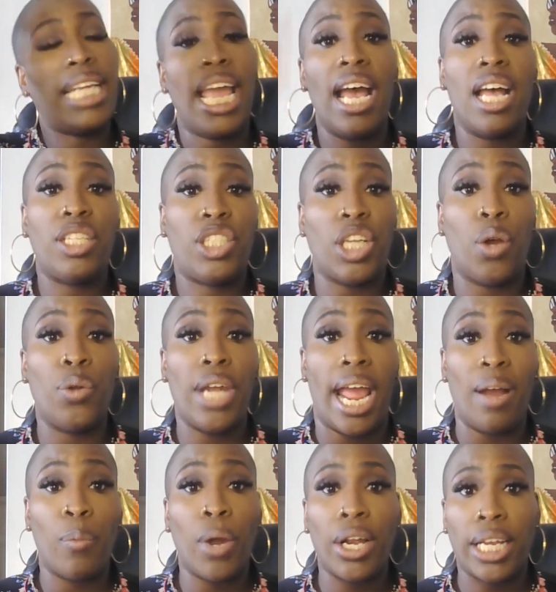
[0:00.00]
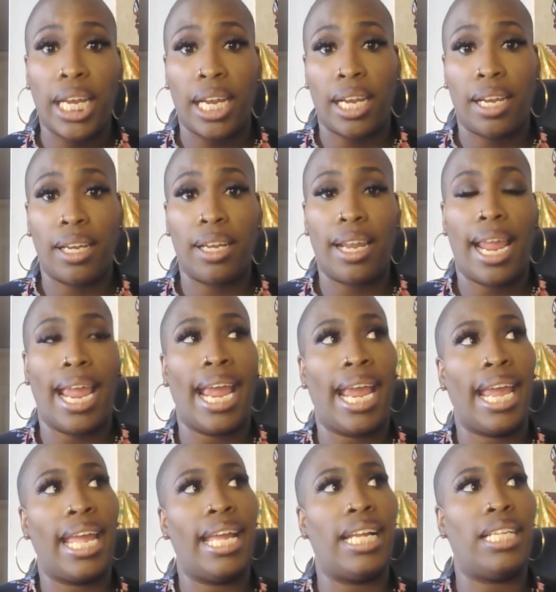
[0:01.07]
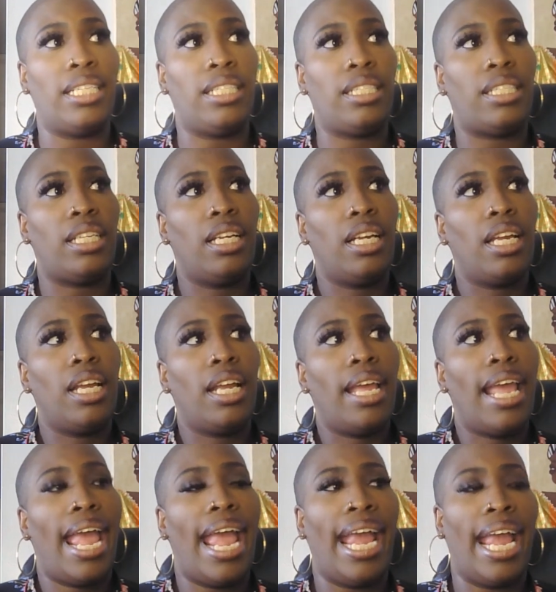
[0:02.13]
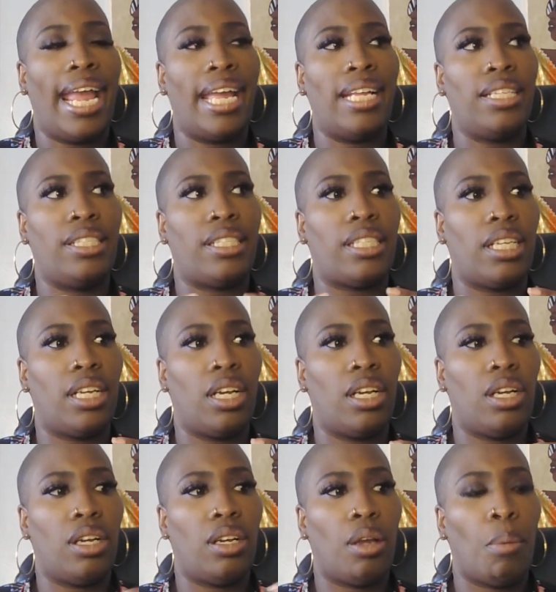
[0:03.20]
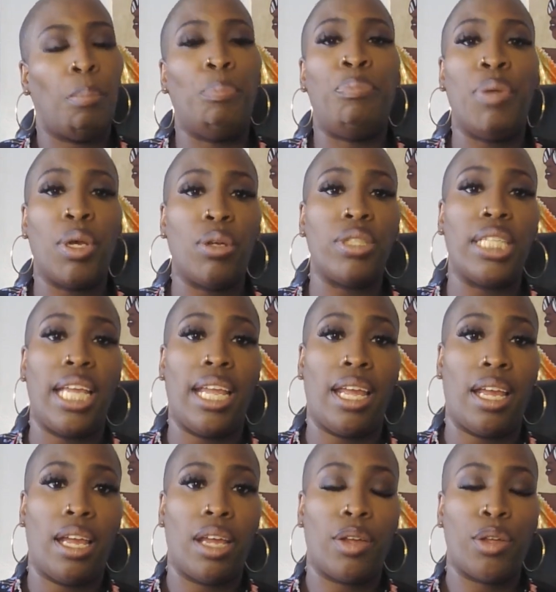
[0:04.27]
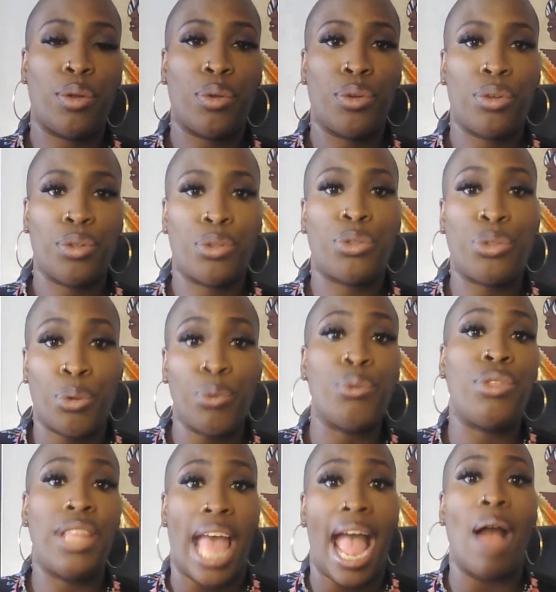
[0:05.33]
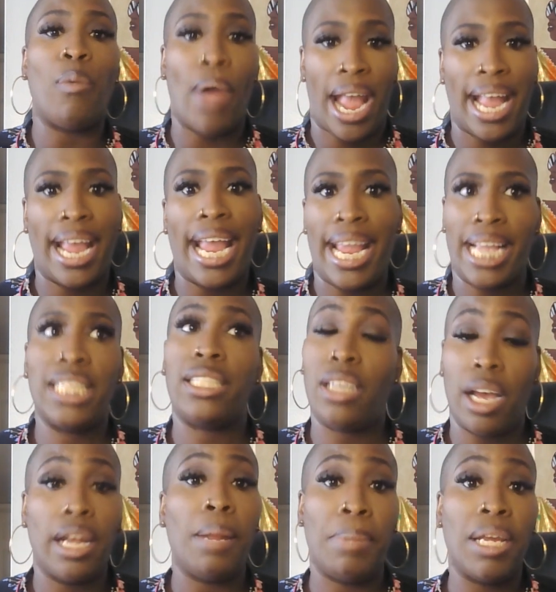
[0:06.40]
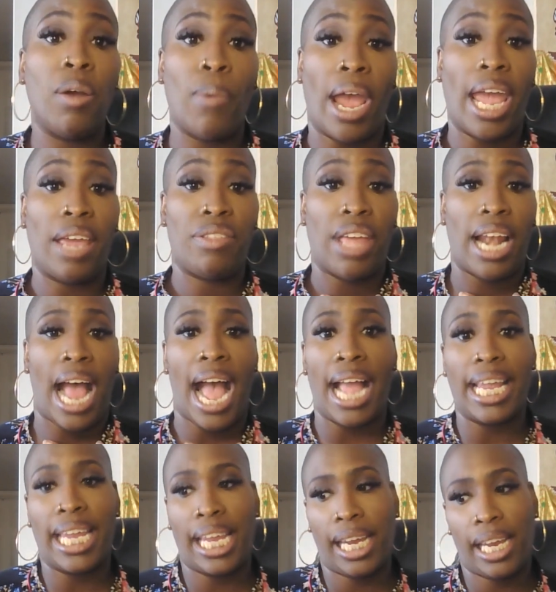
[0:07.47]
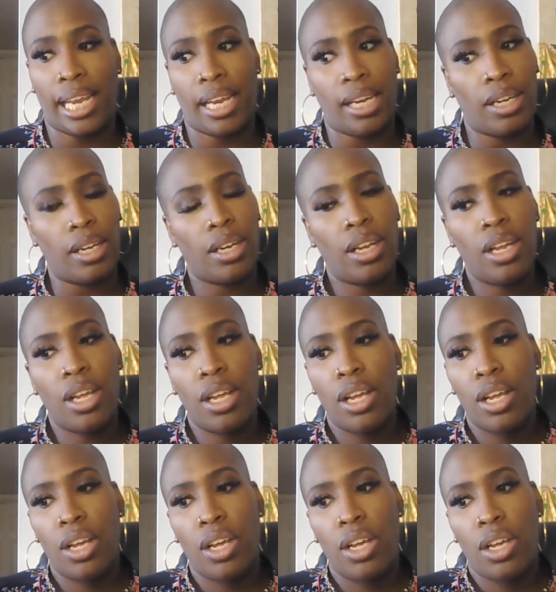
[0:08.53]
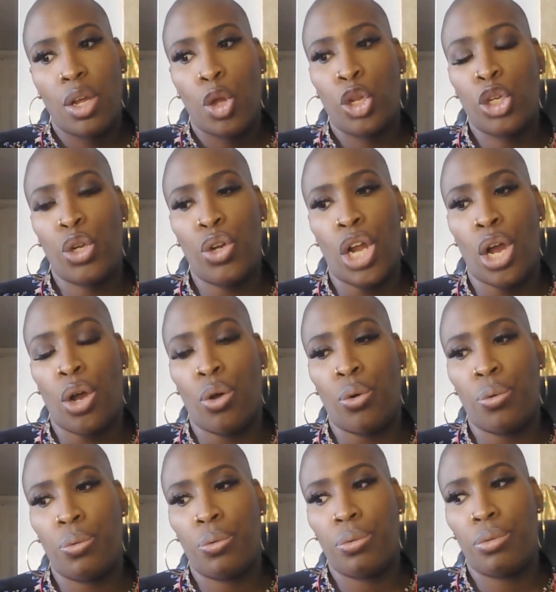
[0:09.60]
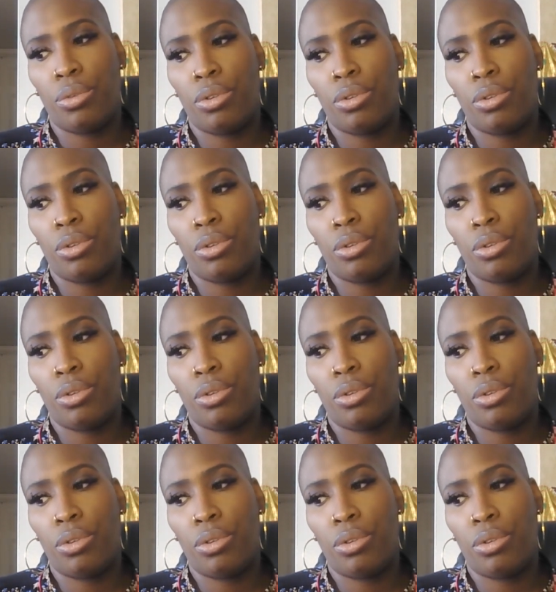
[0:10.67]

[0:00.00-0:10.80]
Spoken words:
yeah, so networking and building through that way is gonna be a way that I can, you know,